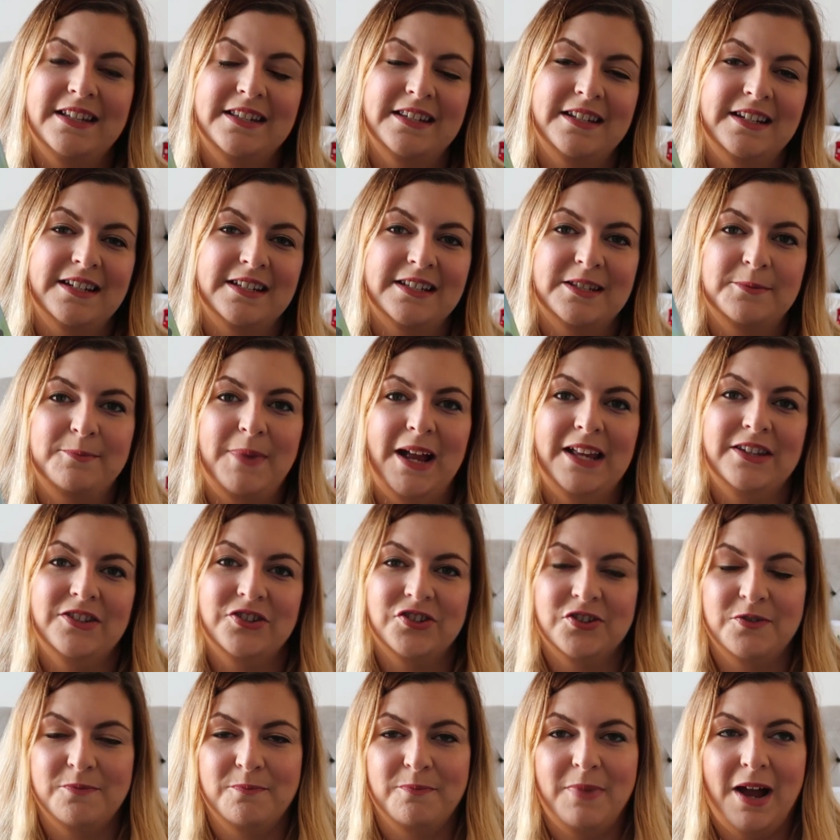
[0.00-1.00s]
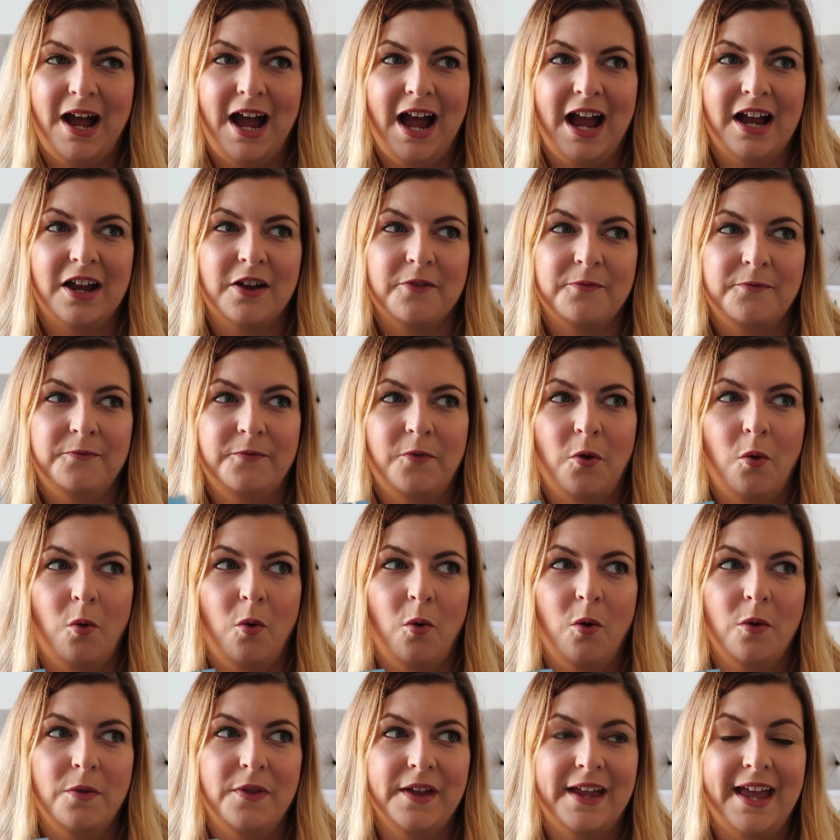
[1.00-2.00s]
is an expansion pack
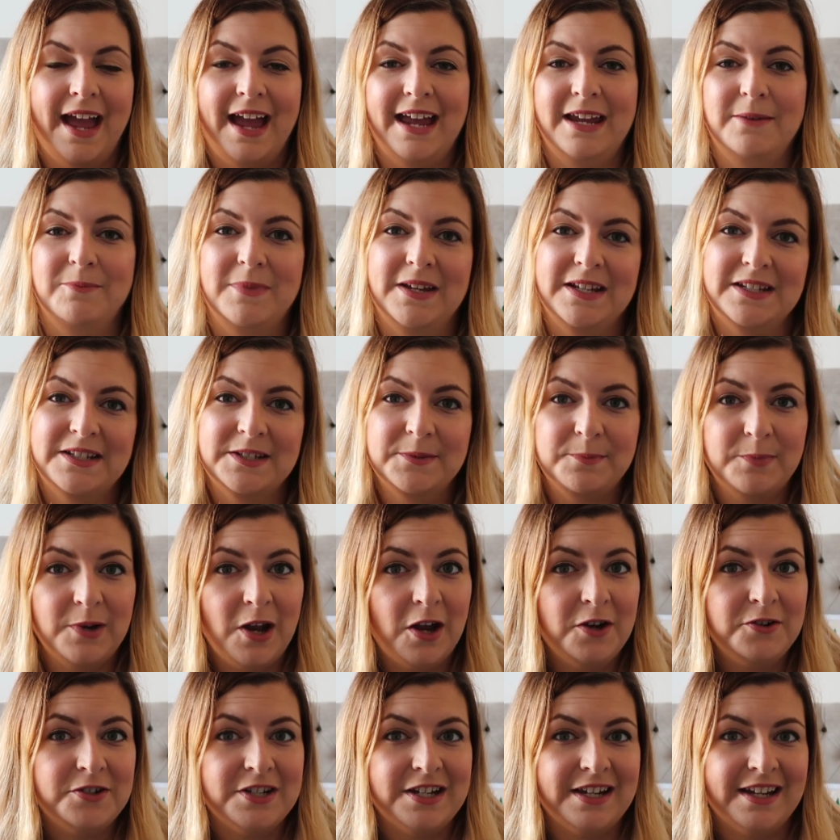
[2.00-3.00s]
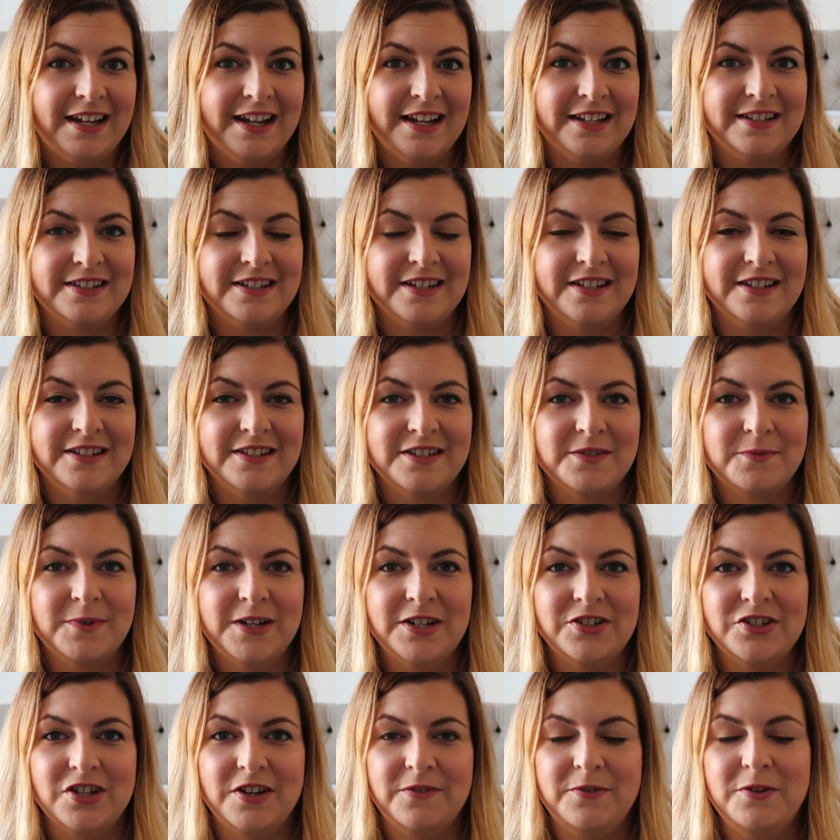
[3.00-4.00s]
for the game Exploding Kittens,
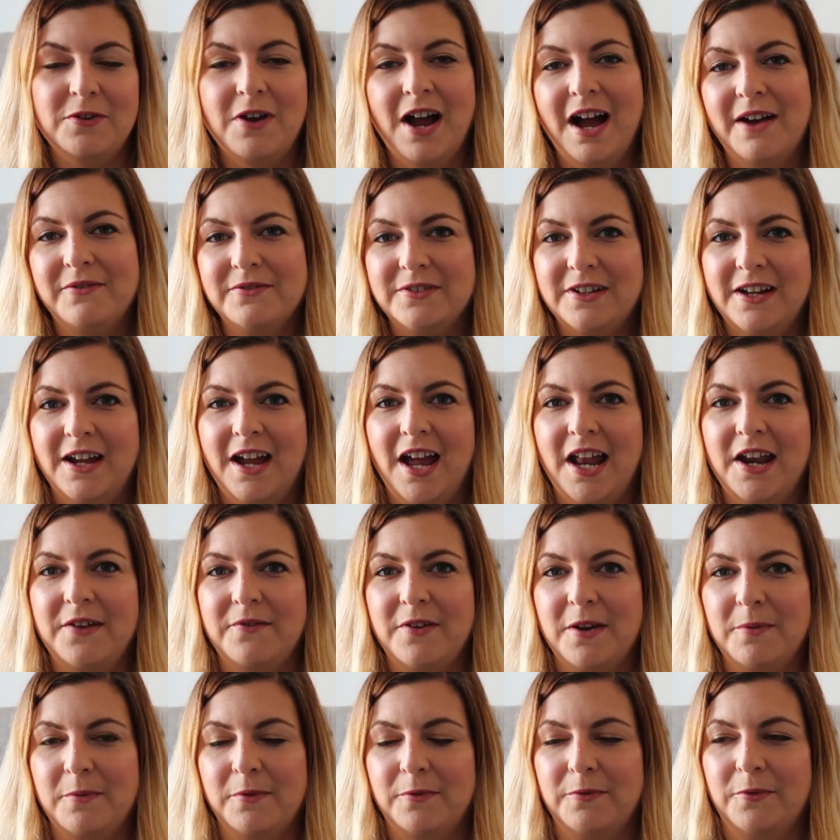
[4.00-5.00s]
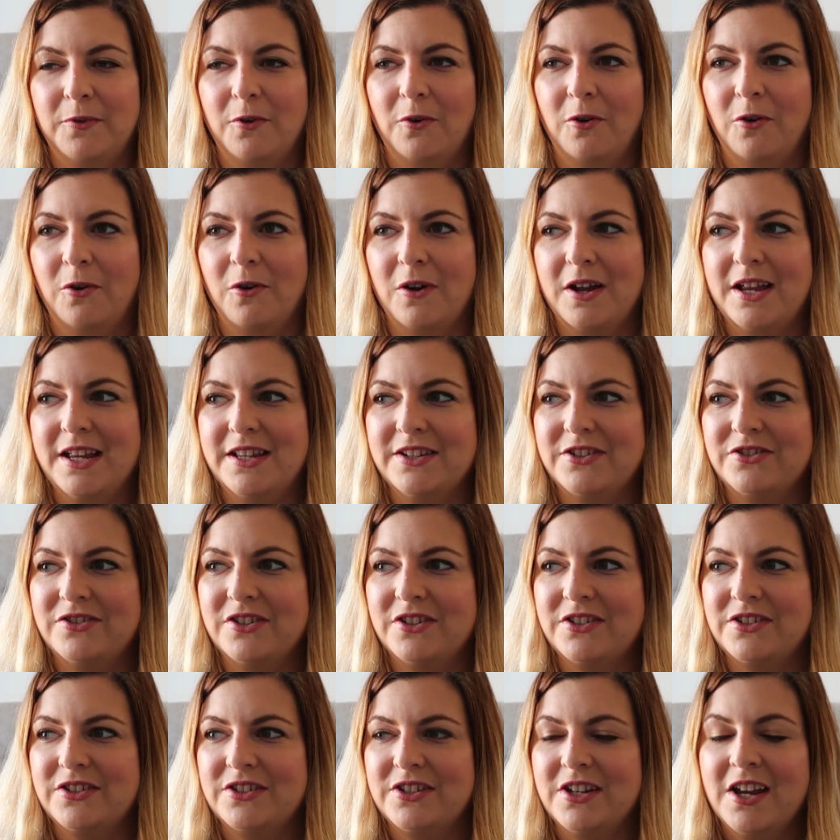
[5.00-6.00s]
which if you haven't heard of it before, it's
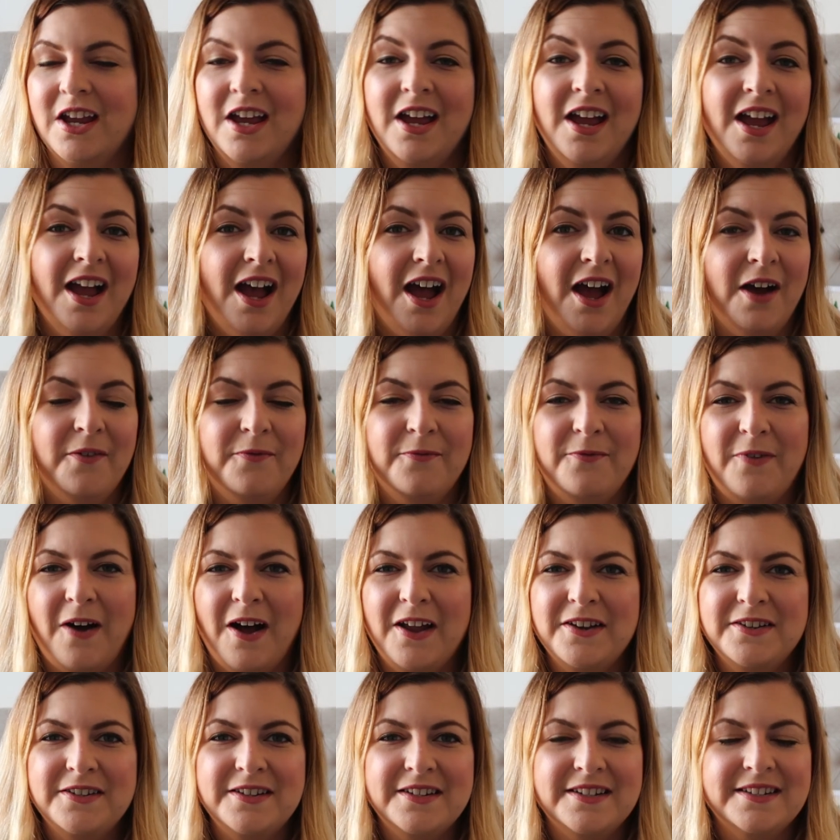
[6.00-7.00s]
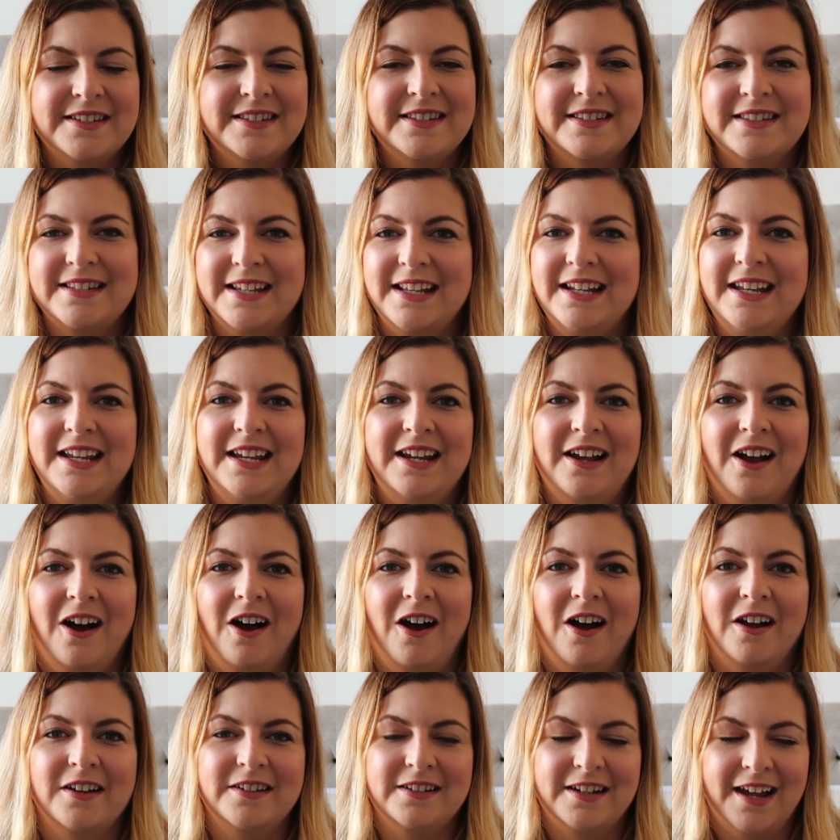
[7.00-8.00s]
just a fun, silly
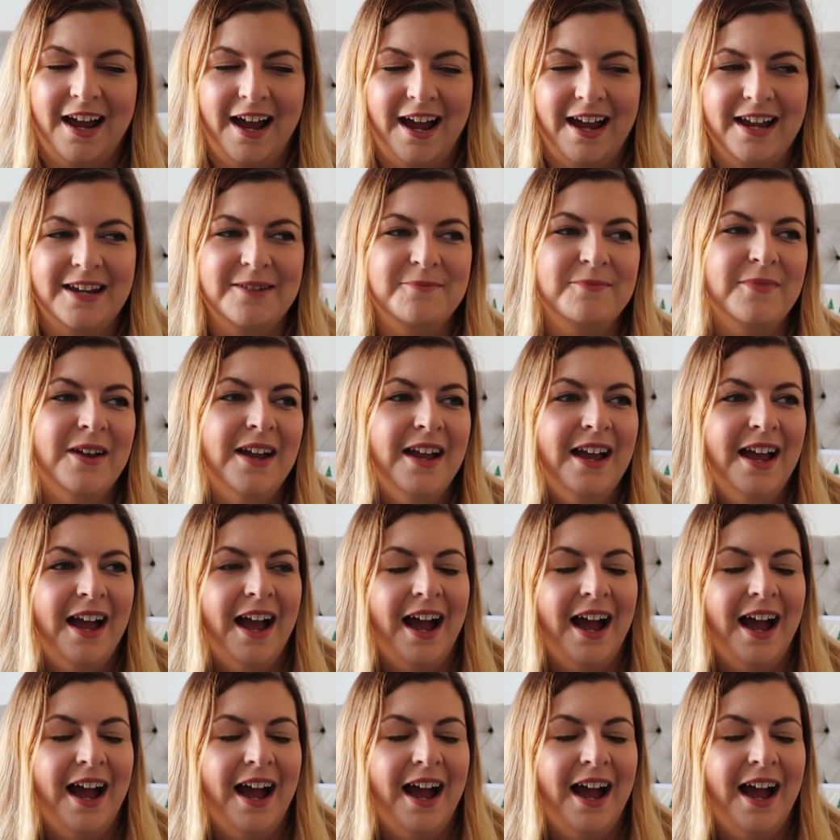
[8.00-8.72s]
card game,